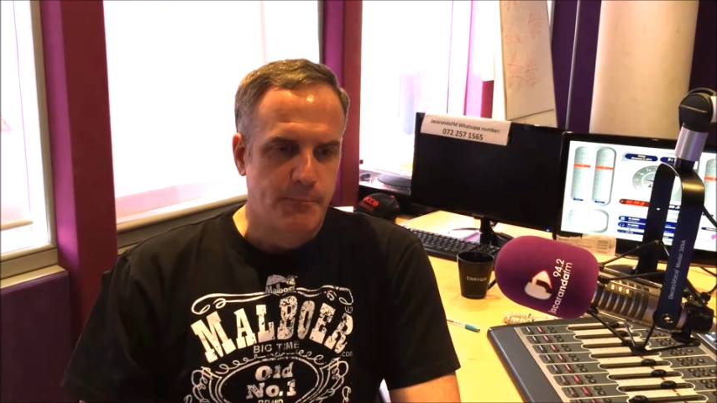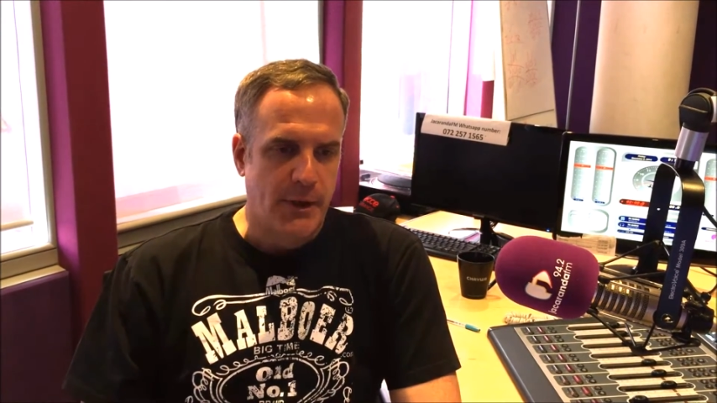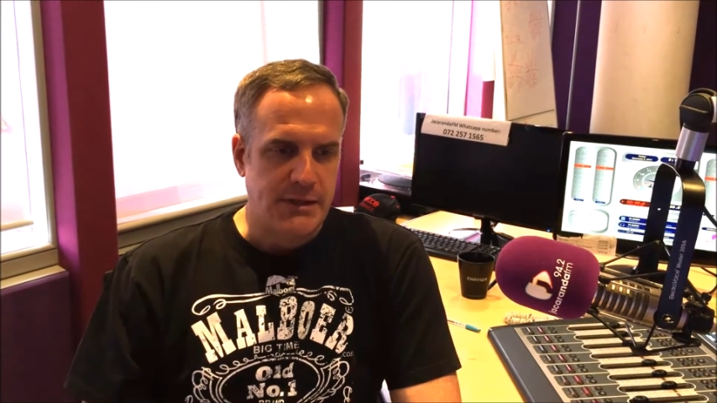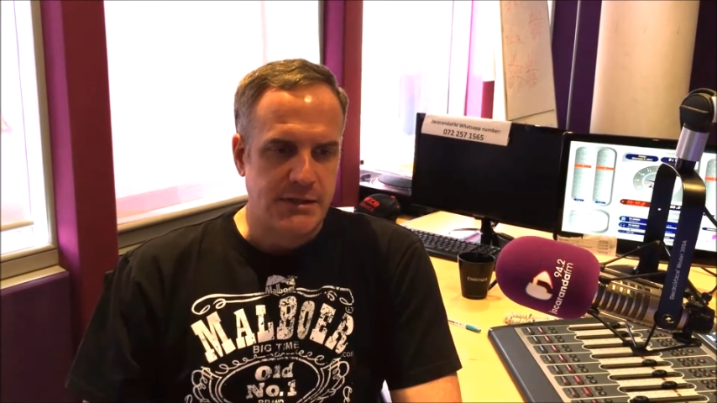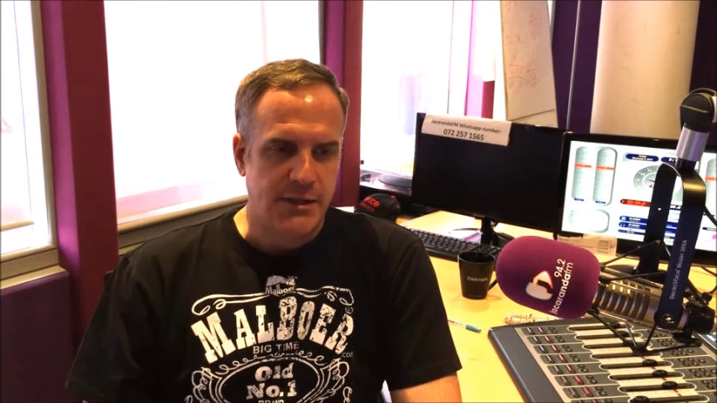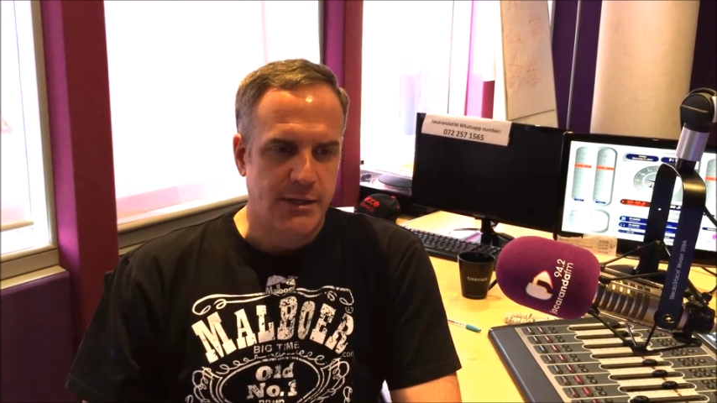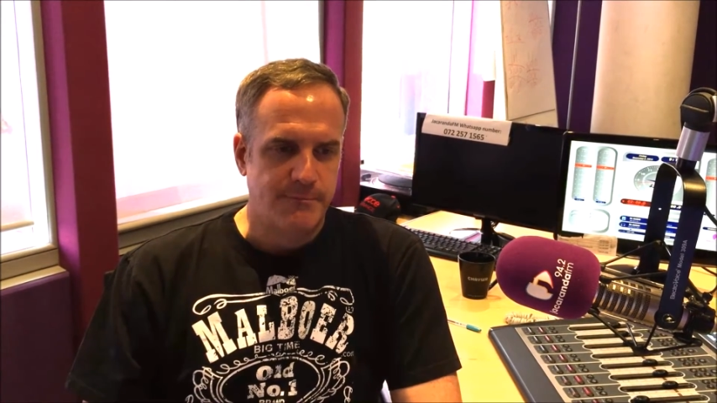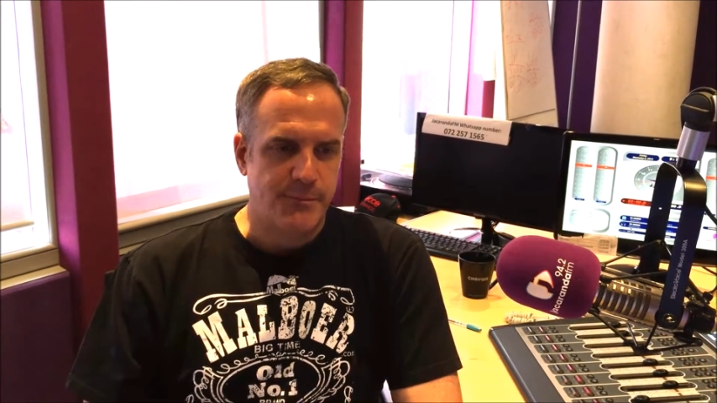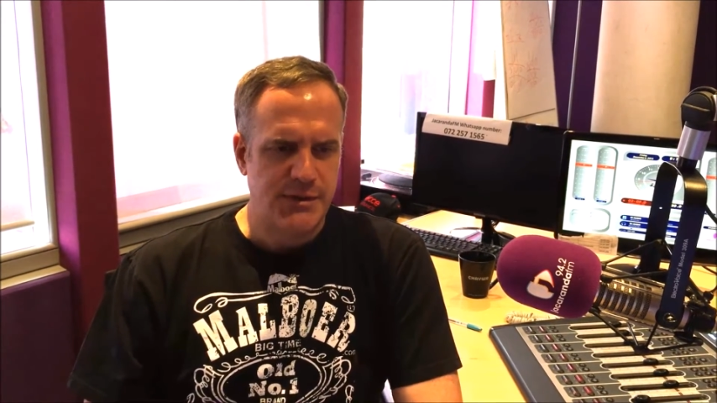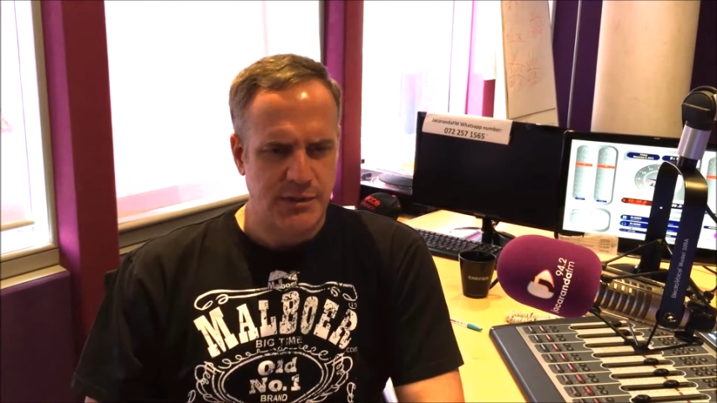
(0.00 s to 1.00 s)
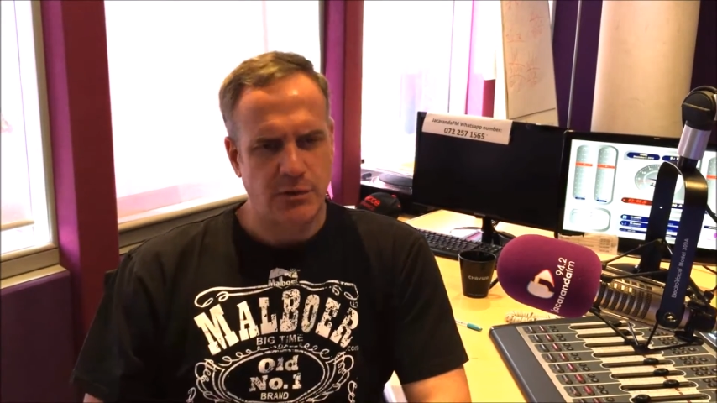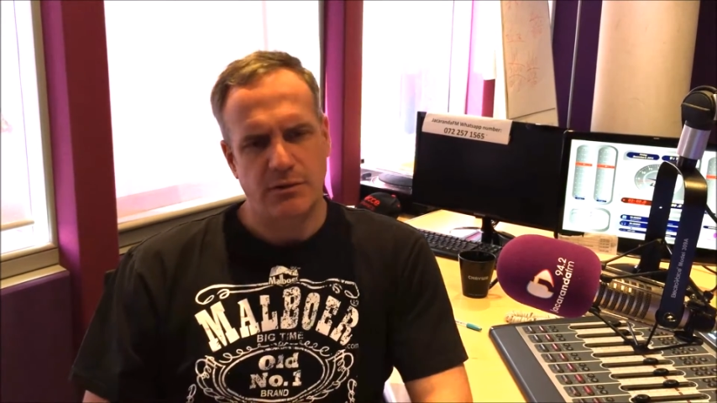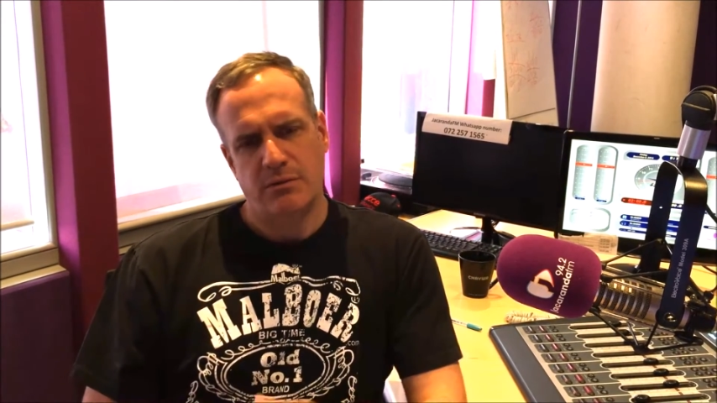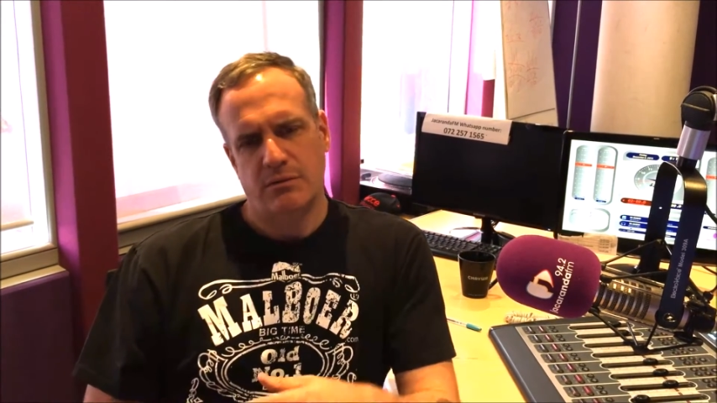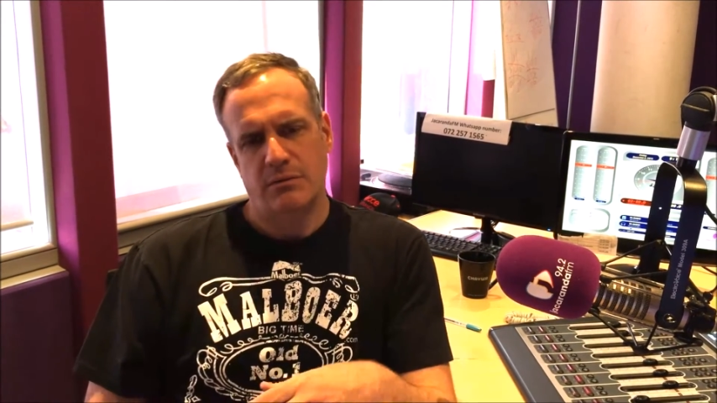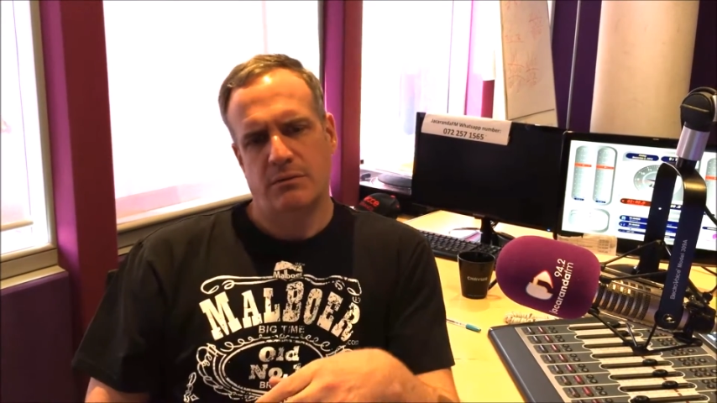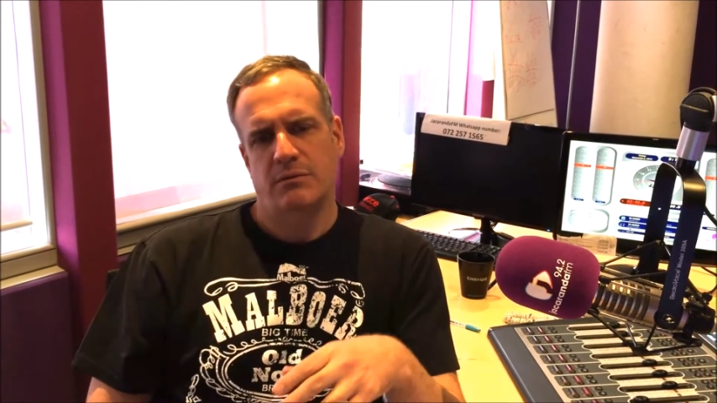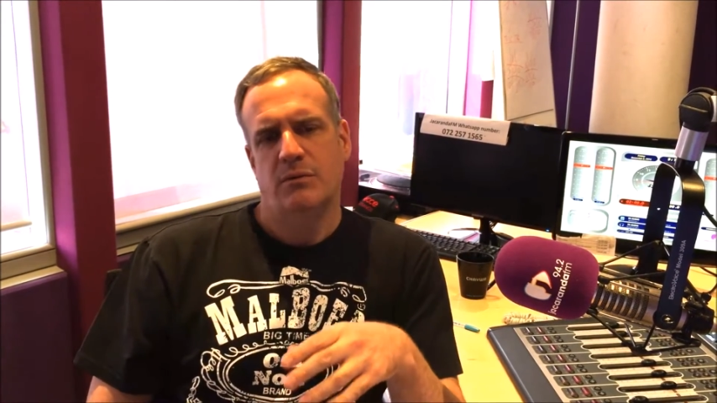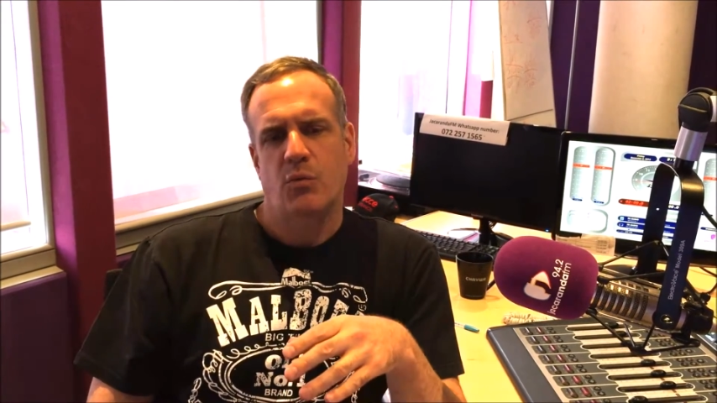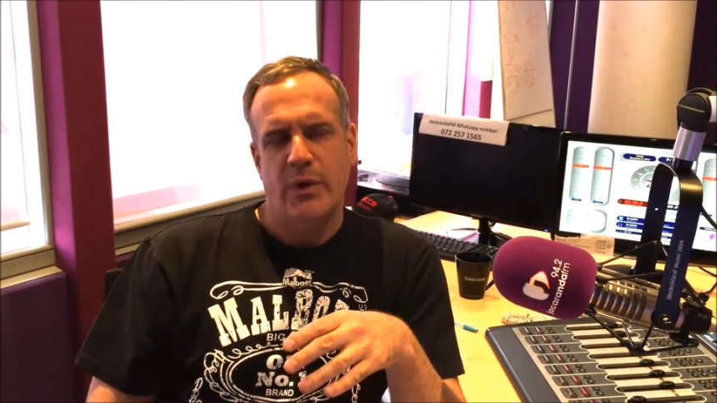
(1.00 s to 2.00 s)
But still,
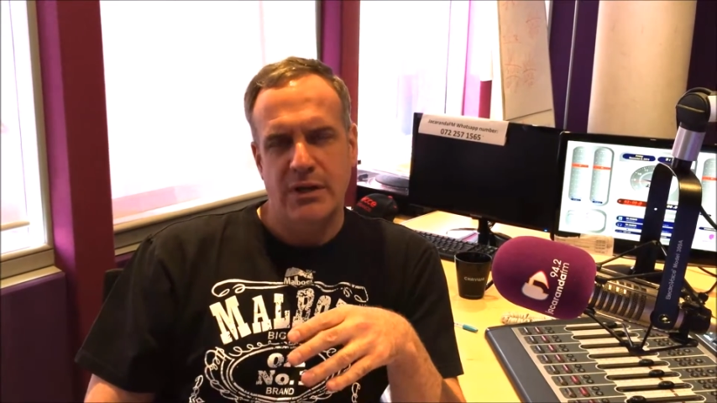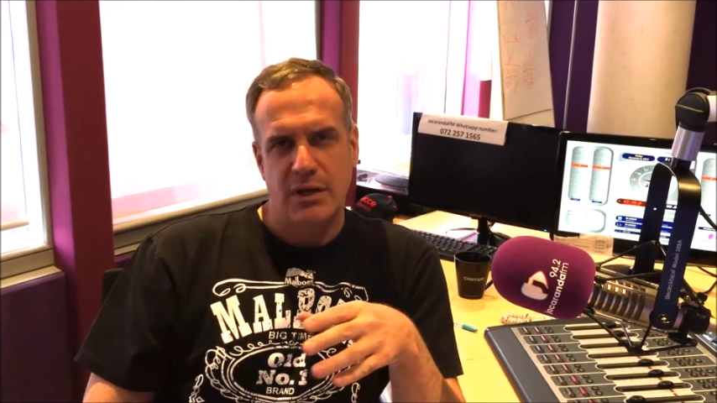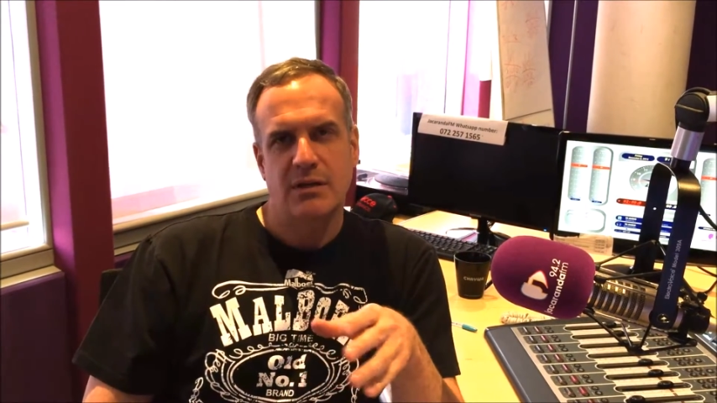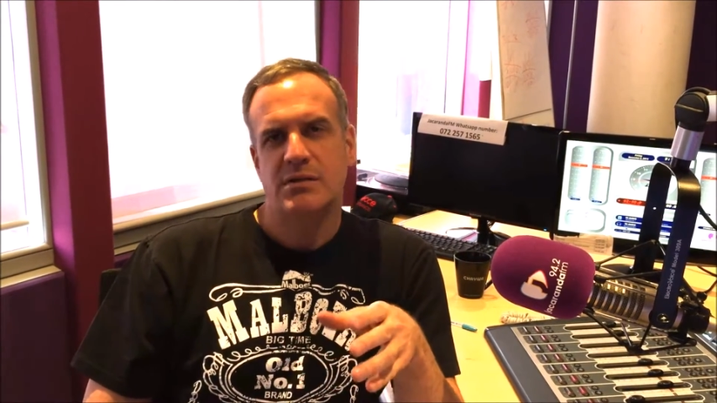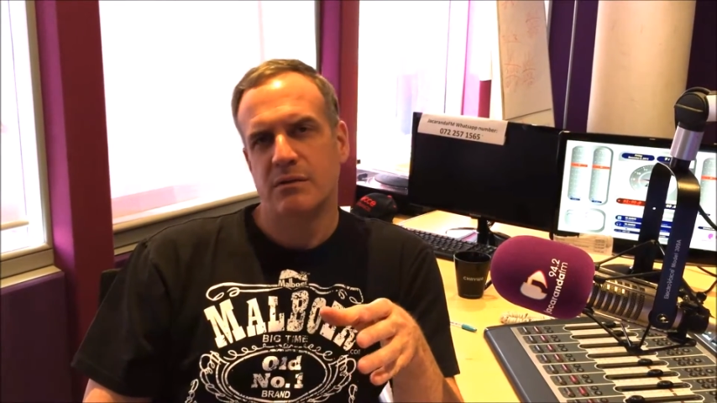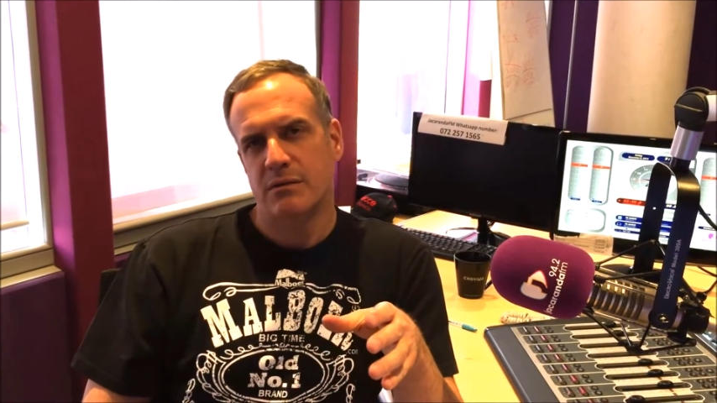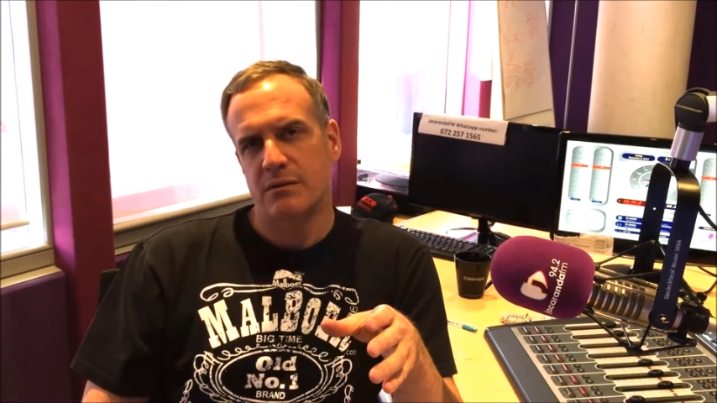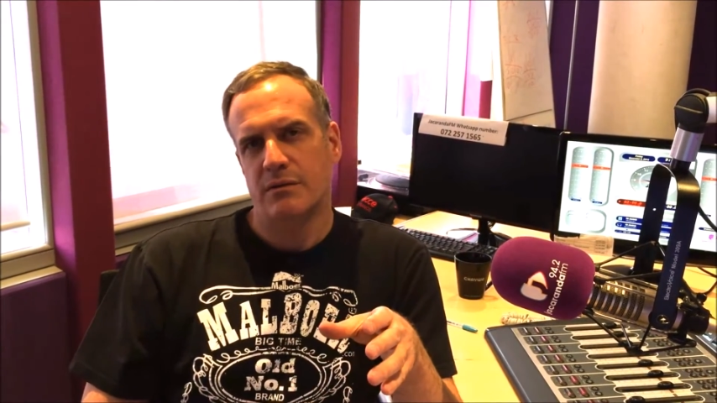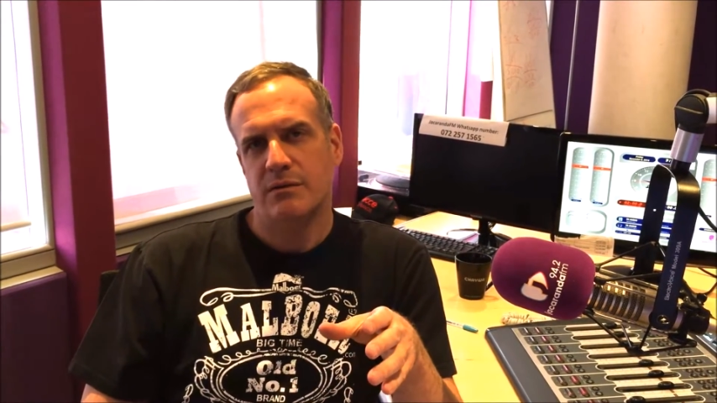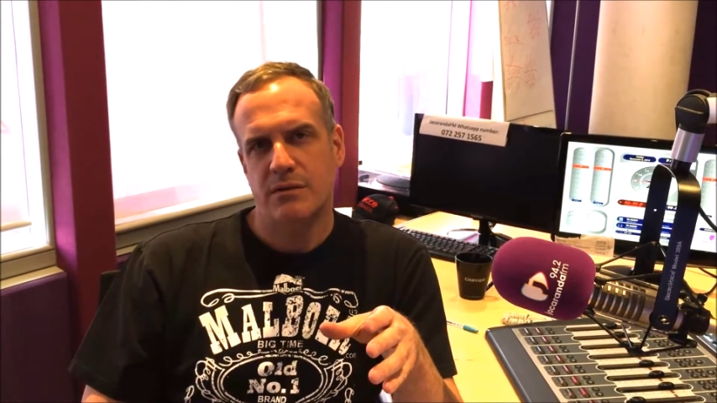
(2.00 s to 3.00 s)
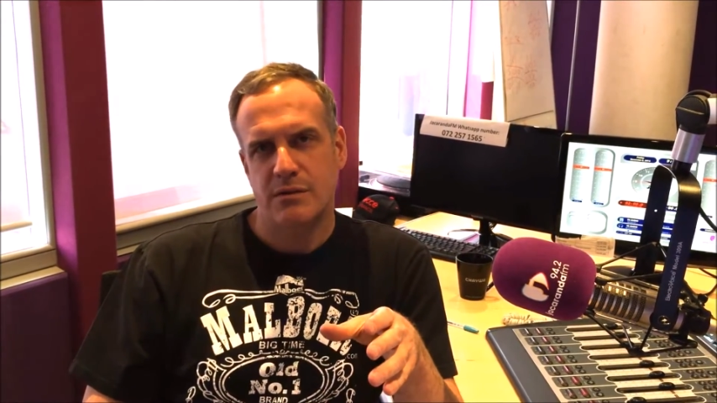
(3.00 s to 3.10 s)
we needed to